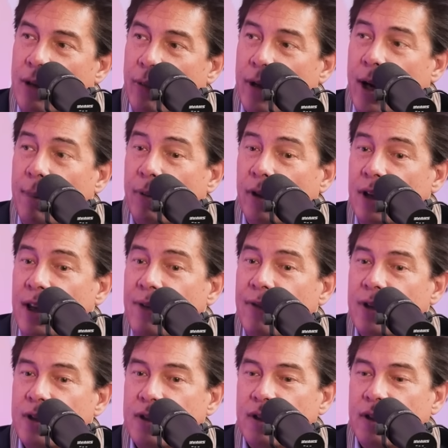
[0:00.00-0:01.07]
What I
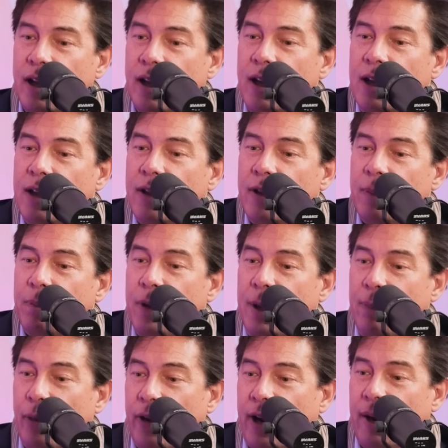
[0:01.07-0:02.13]
believe is that the
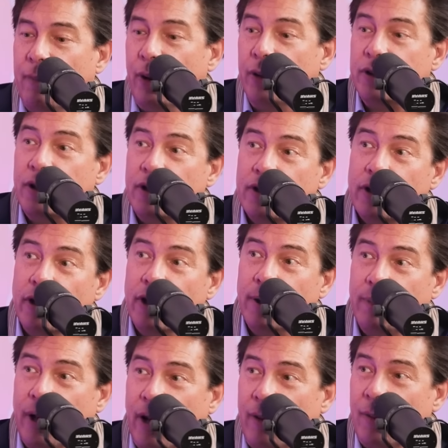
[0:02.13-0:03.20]
people that I'm most
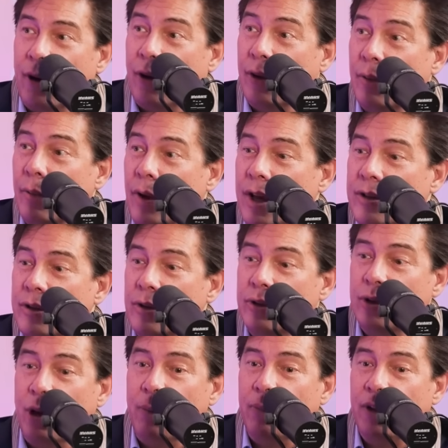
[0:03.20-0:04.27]
concerned about are the ones who
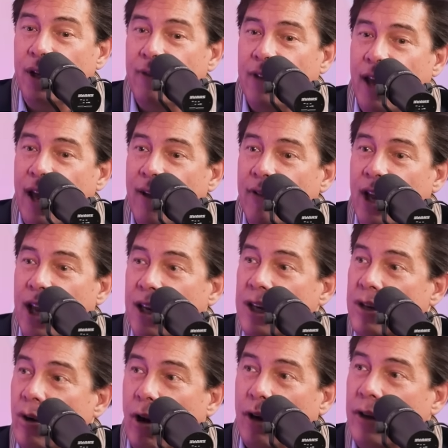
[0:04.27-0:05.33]
don't believe they have
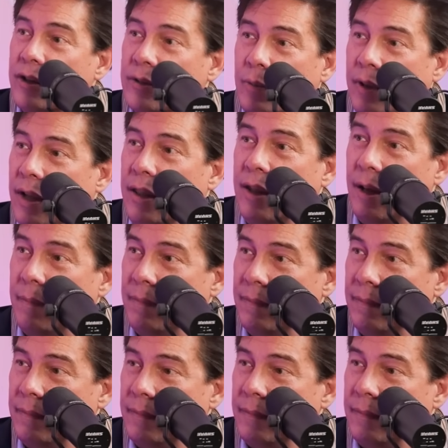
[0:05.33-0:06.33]
any darkness within them.